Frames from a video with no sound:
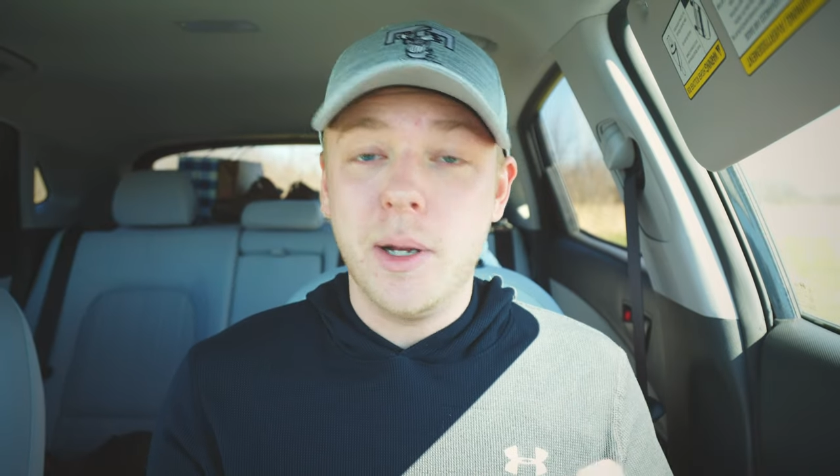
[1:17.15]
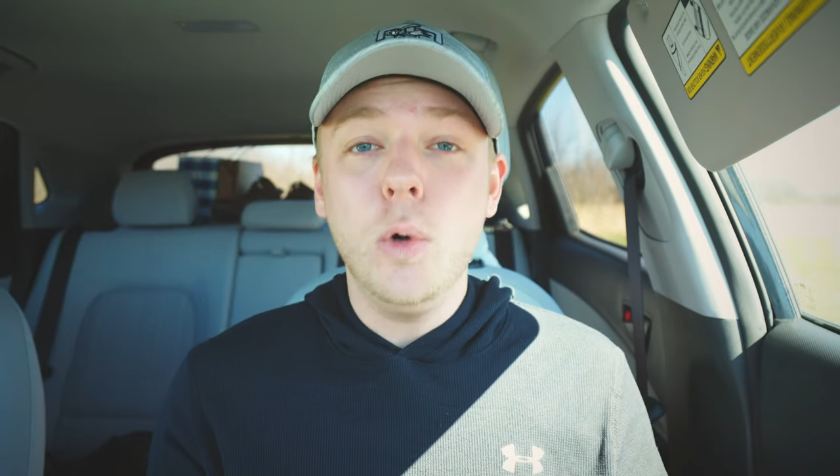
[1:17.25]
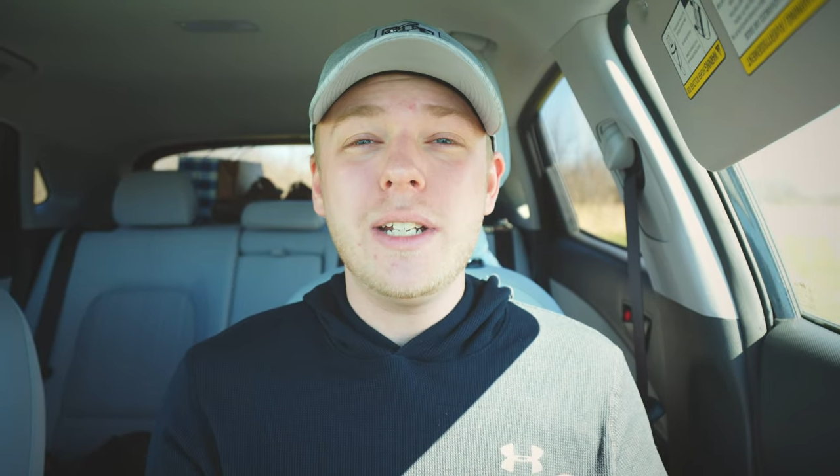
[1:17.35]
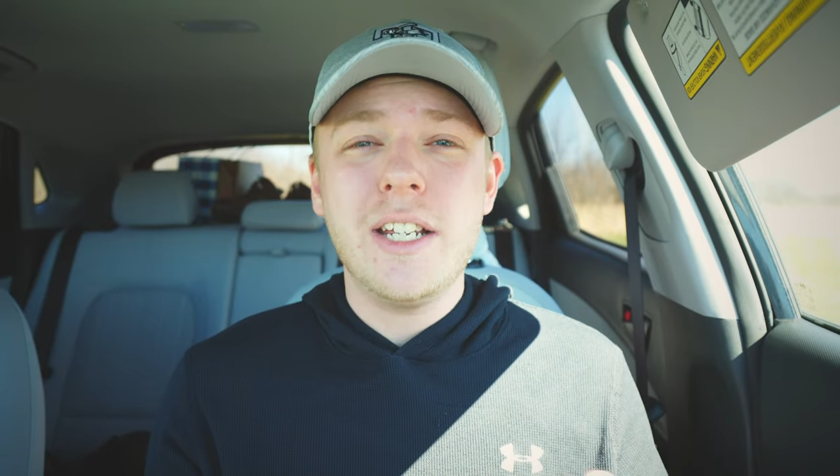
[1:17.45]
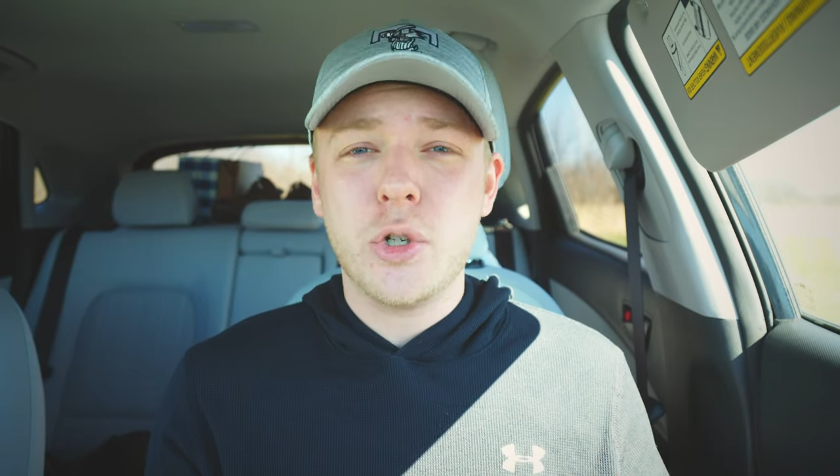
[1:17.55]
My
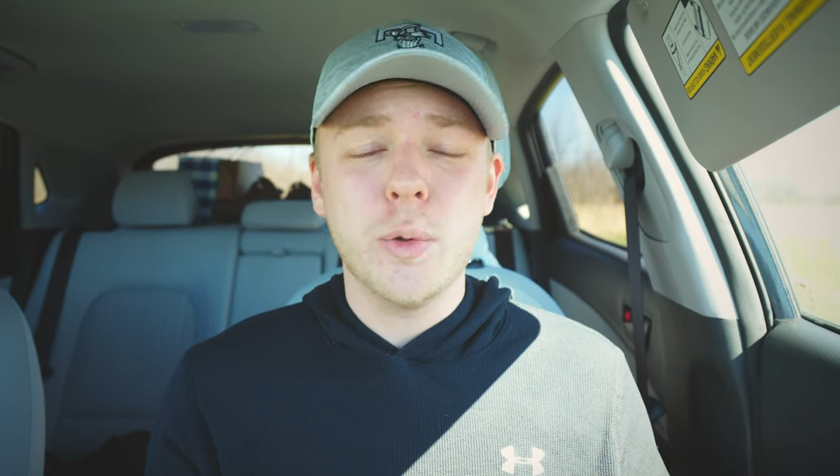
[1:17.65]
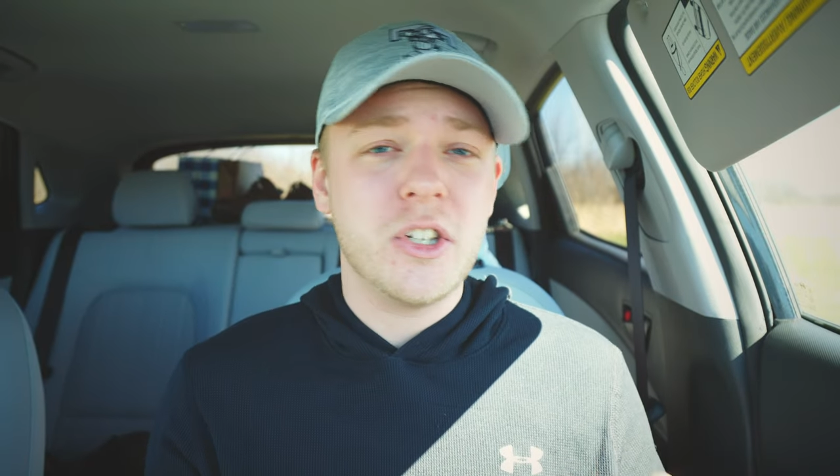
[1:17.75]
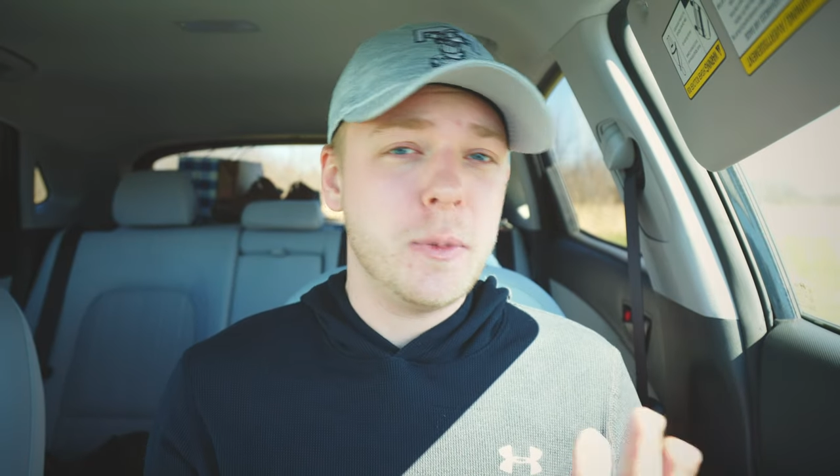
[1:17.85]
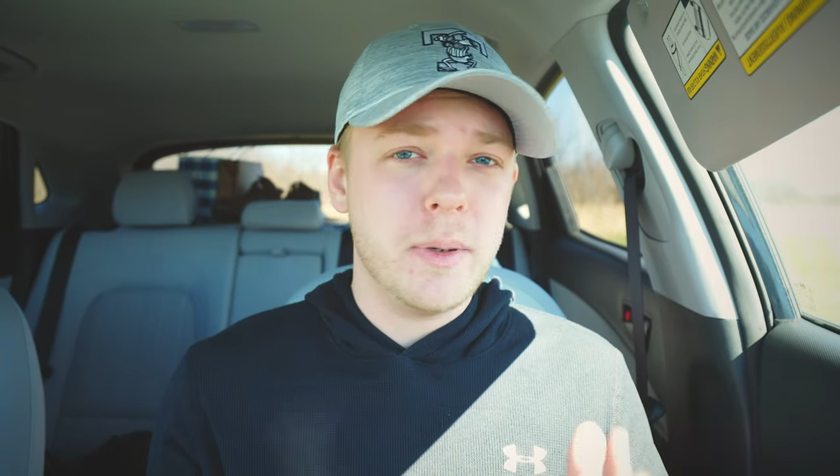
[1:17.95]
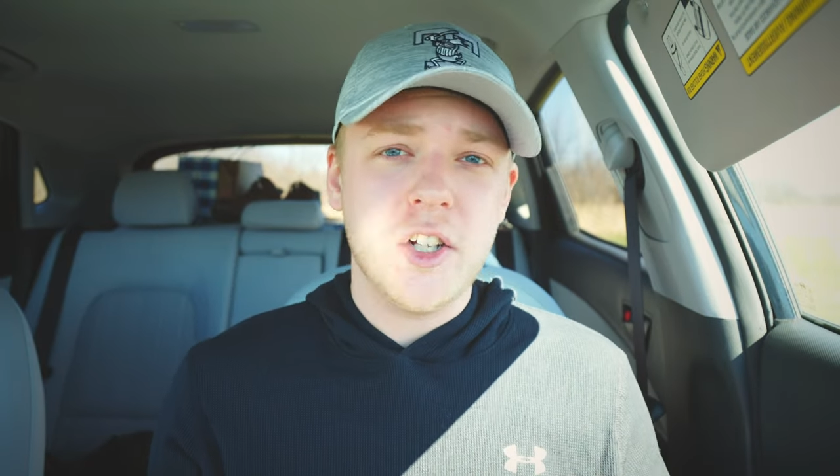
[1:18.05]
only true
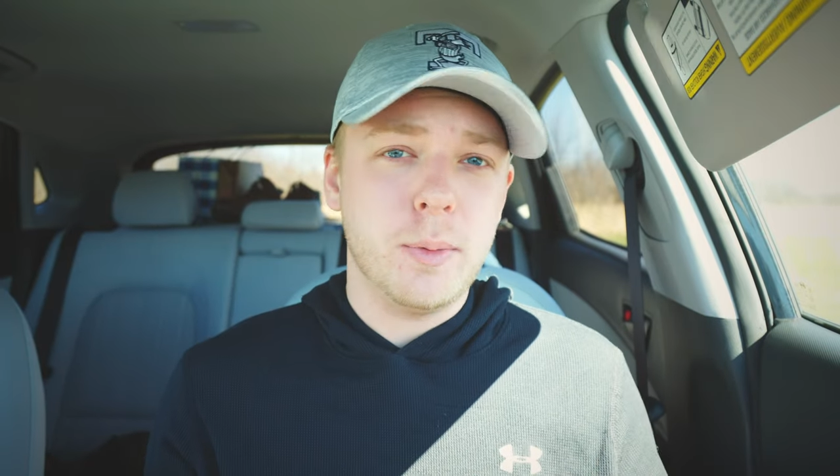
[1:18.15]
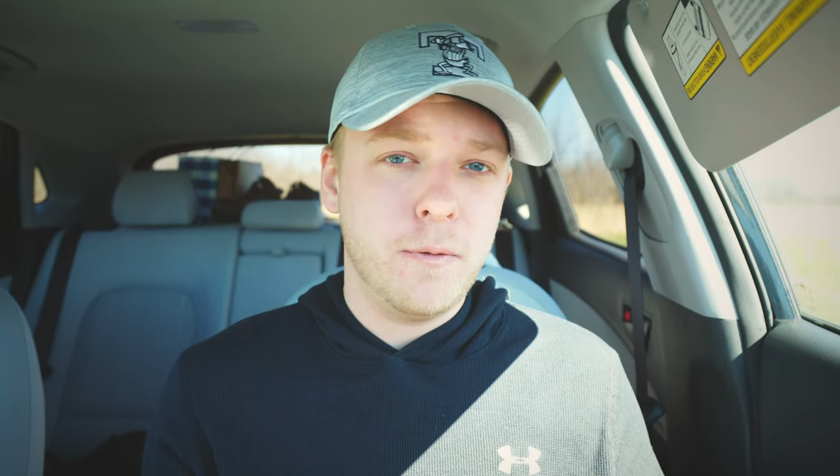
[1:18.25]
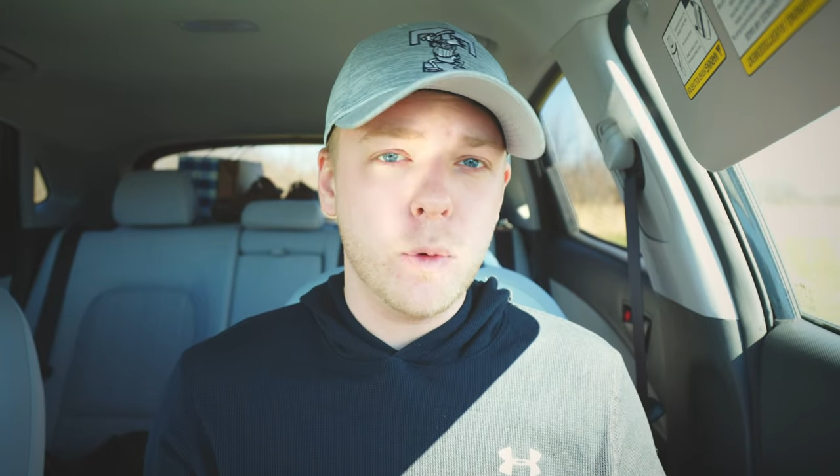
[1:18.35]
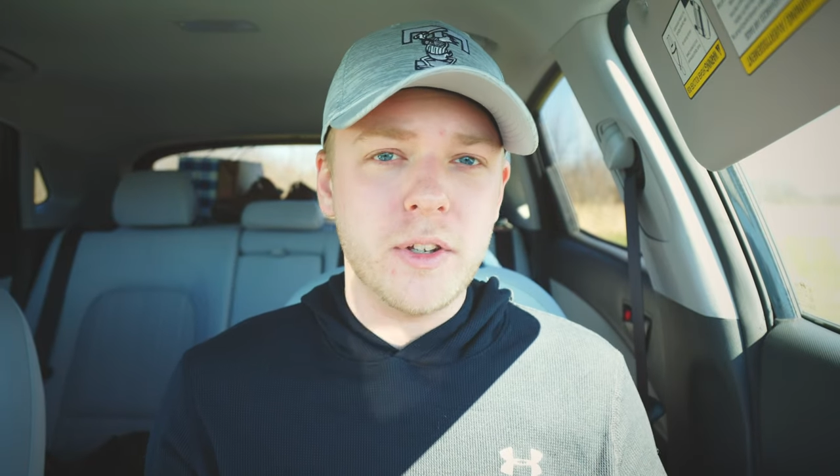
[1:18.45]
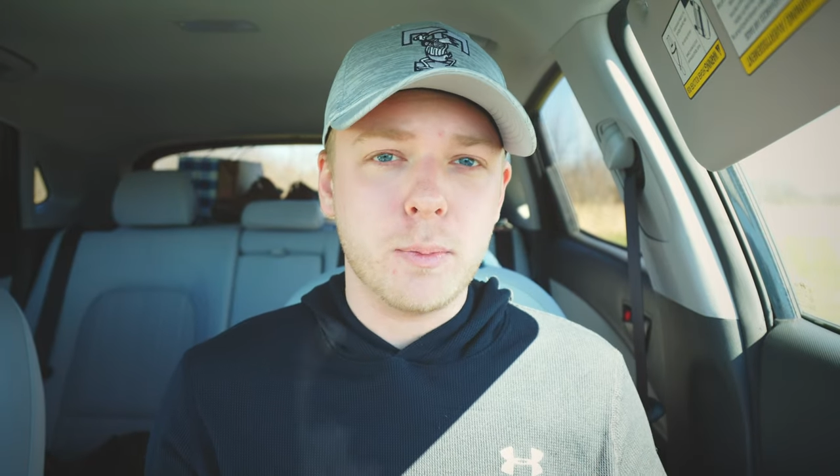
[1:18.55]
experience before